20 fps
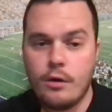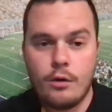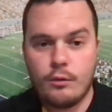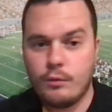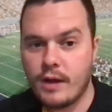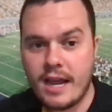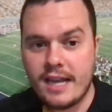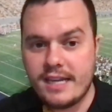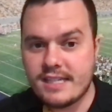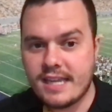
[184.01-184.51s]

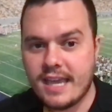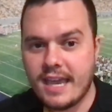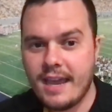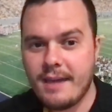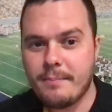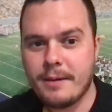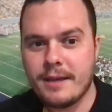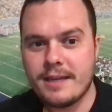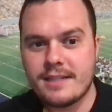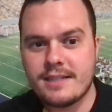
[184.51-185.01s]
Nice
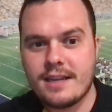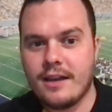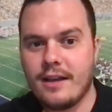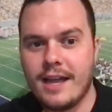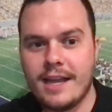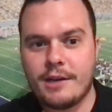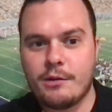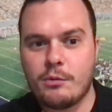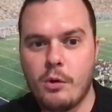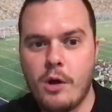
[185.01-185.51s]
campus. I
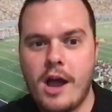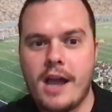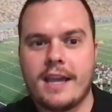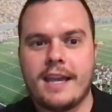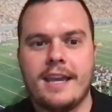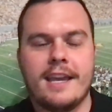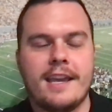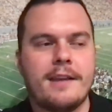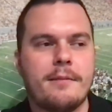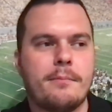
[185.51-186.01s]
liked
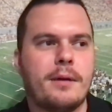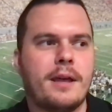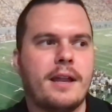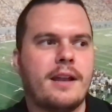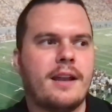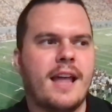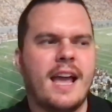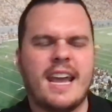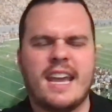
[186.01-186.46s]
walking it, but